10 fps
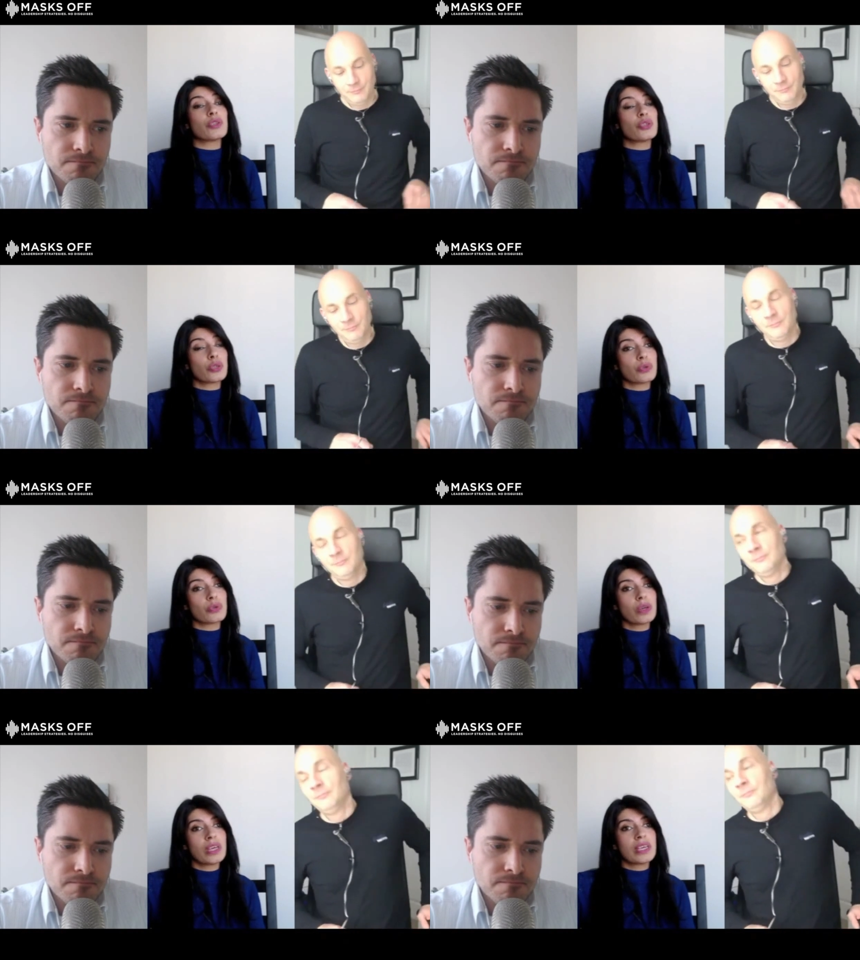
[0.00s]
Speaker 1: can
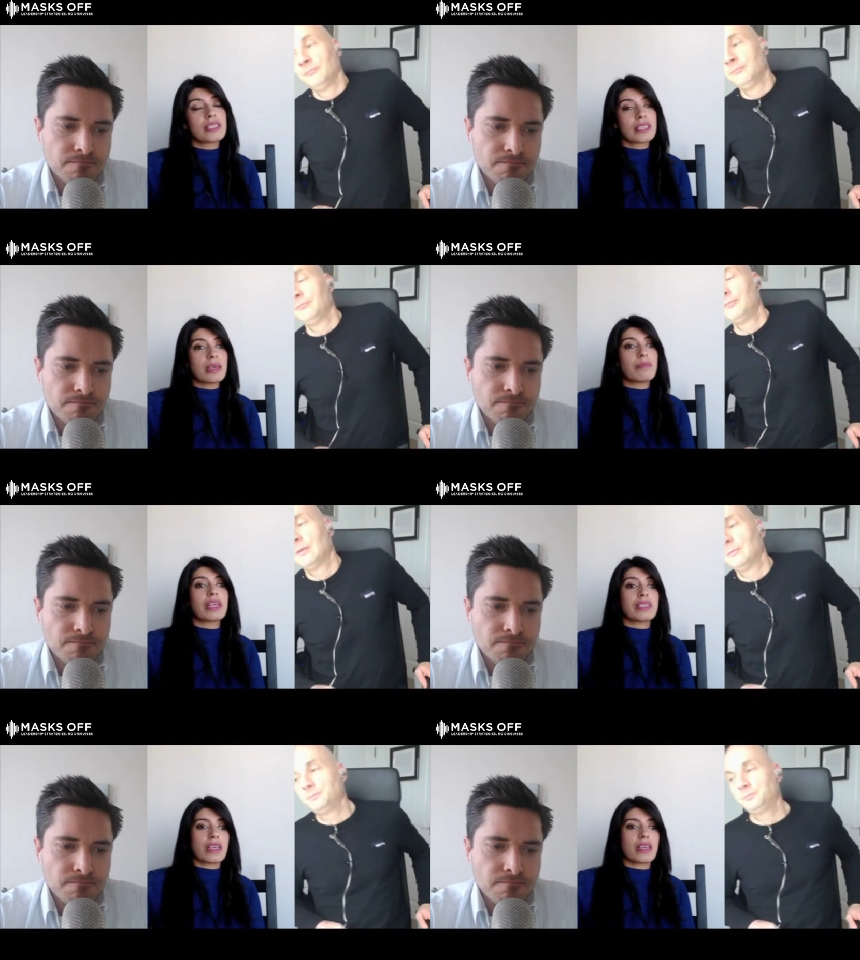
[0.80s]
do to
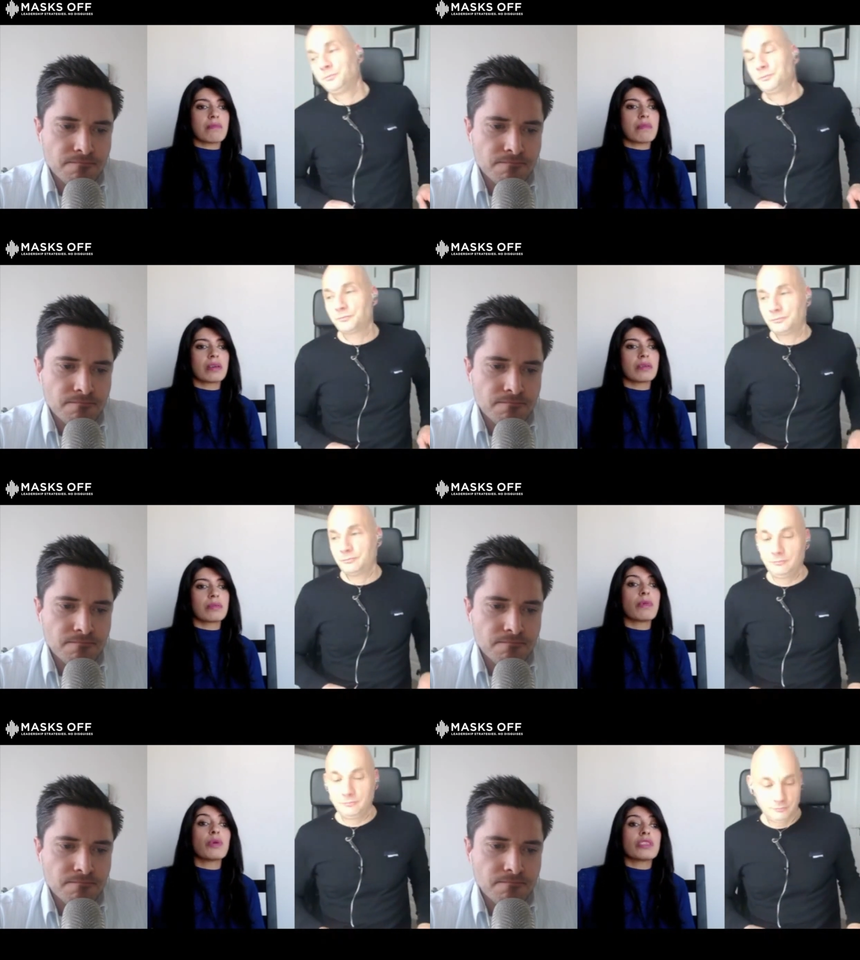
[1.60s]
keep their
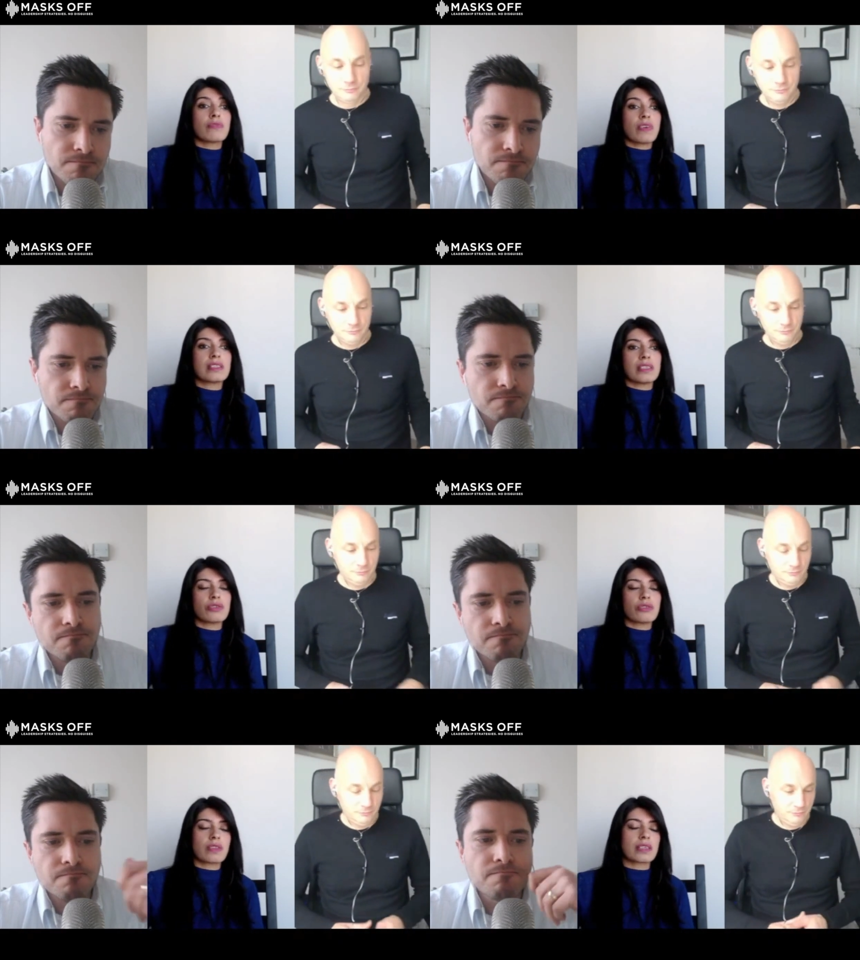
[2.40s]
team
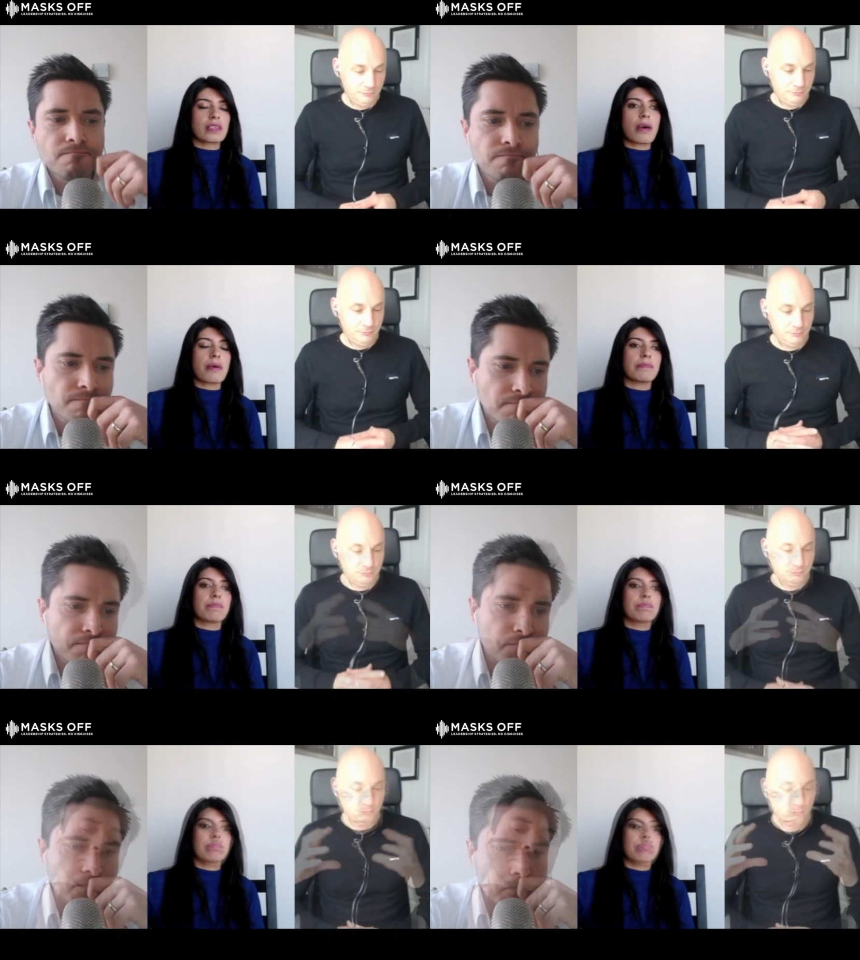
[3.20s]
motivated during that
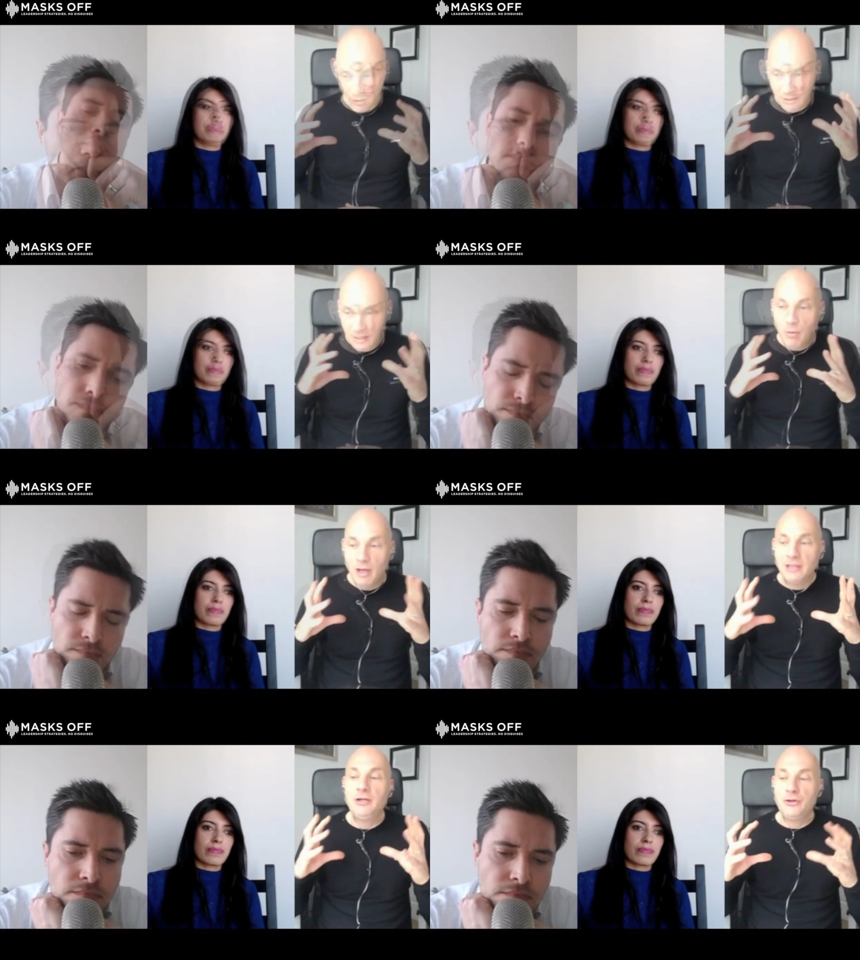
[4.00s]
time?
Speaker 2: In, in
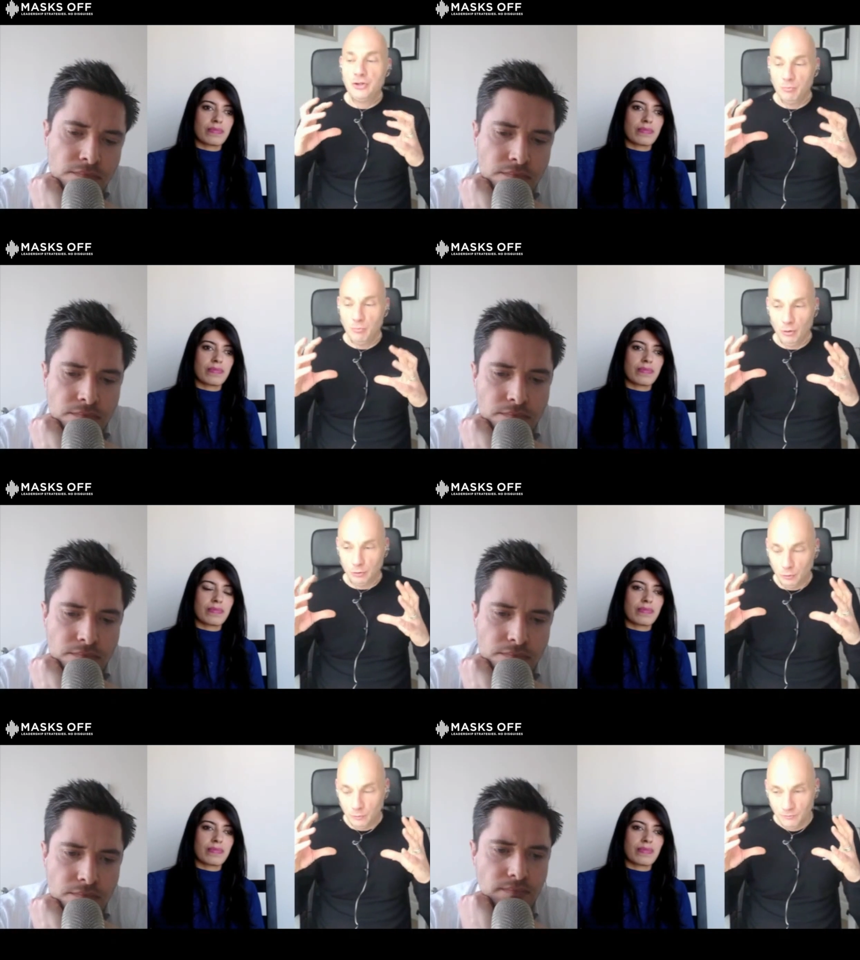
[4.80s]
my leadership
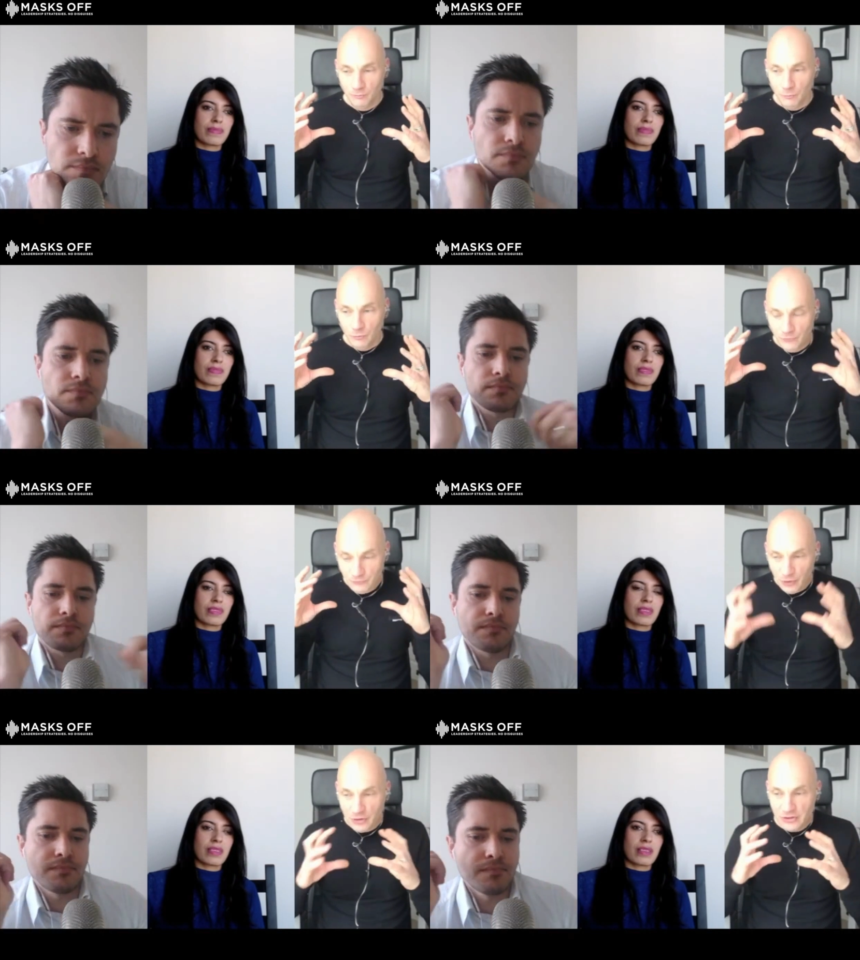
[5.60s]
model, the
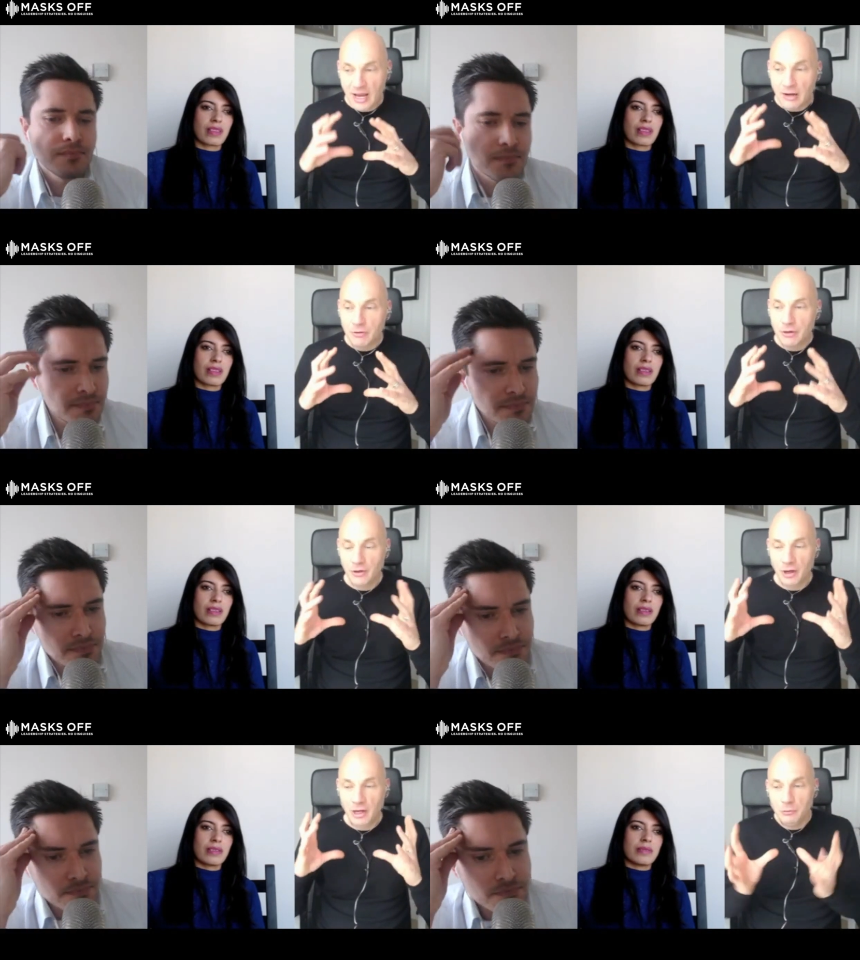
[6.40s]
first
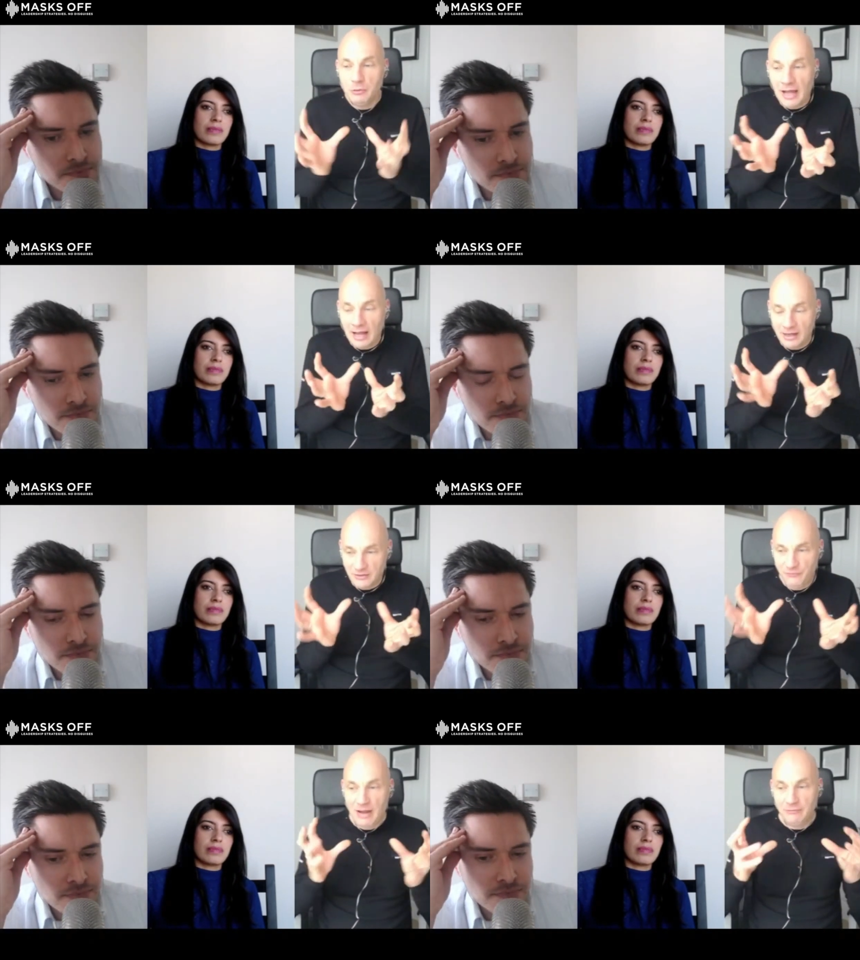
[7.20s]
area that I look at
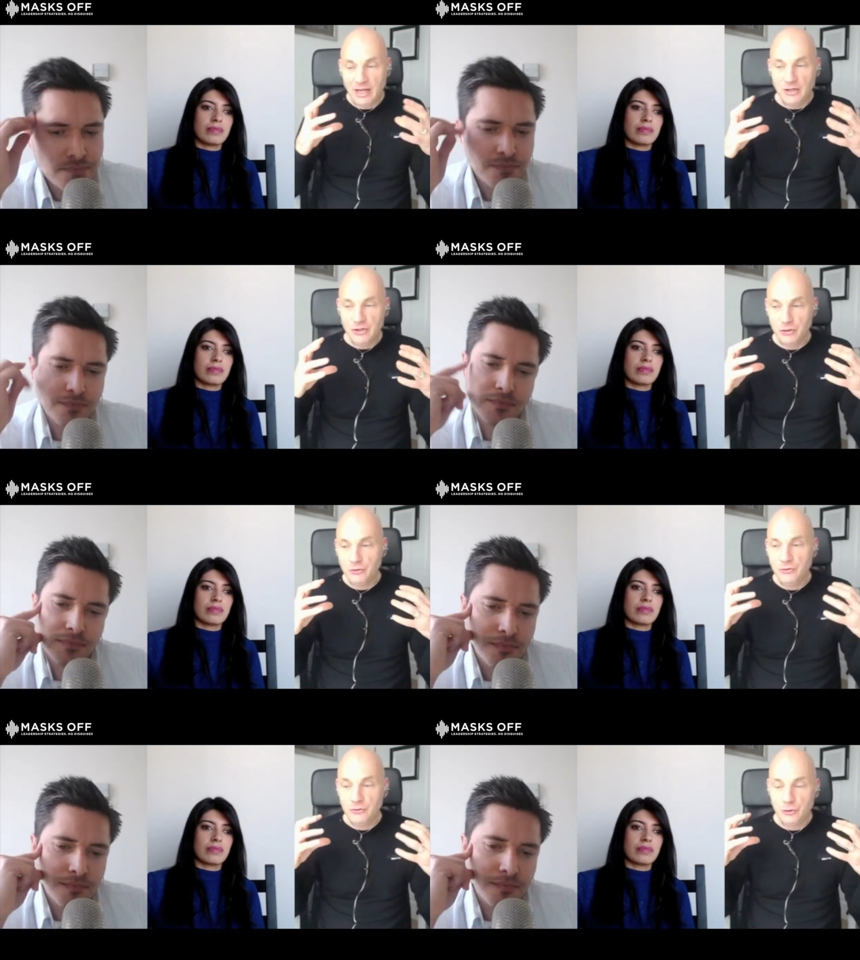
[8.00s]
as a
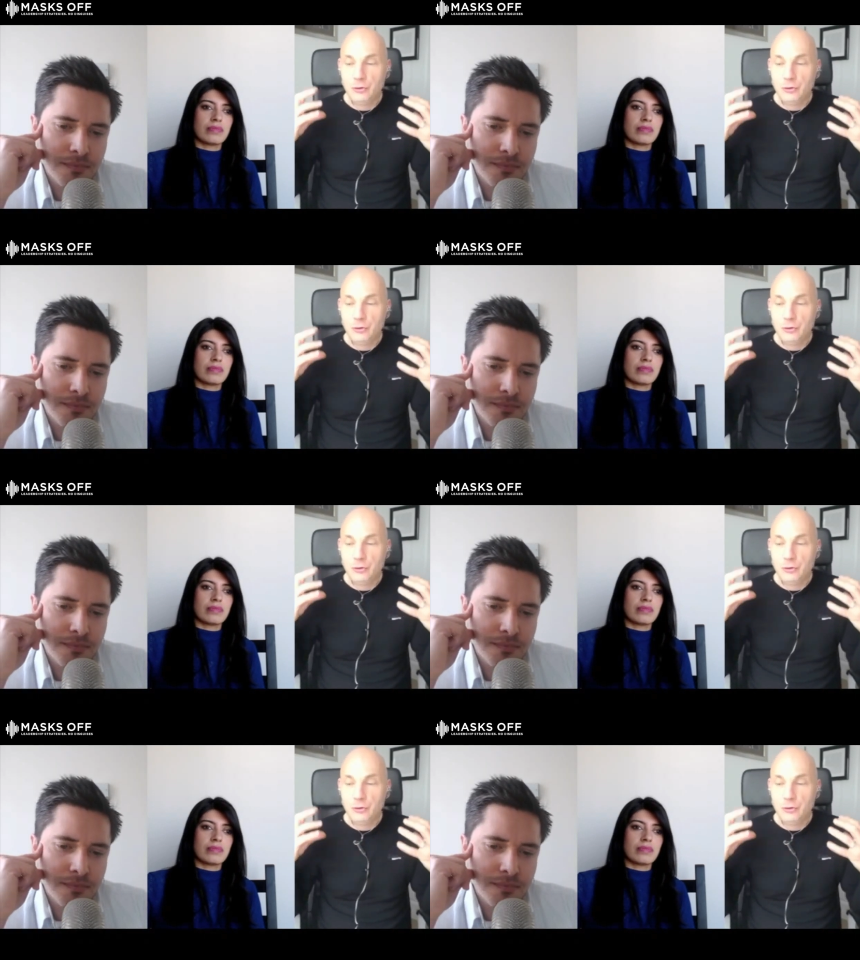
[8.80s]
foundation